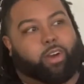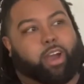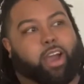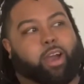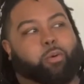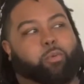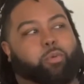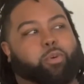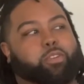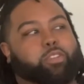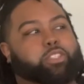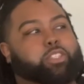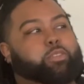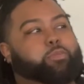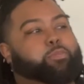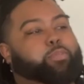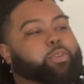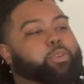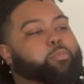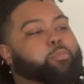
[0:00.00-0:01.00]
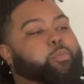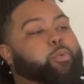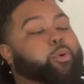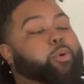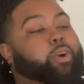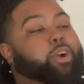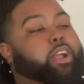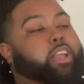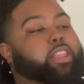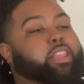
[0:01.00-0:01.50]
I want to be
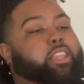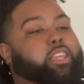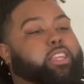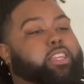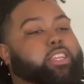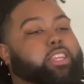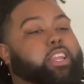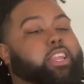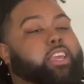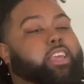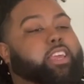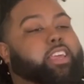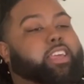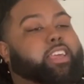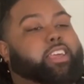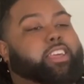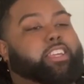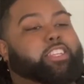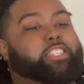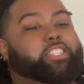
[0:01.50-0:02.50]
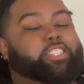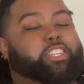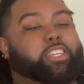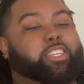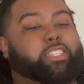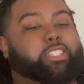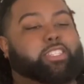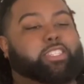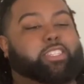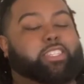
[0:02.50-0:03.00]
more than
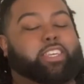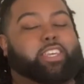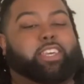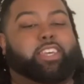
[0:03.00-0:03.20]
just,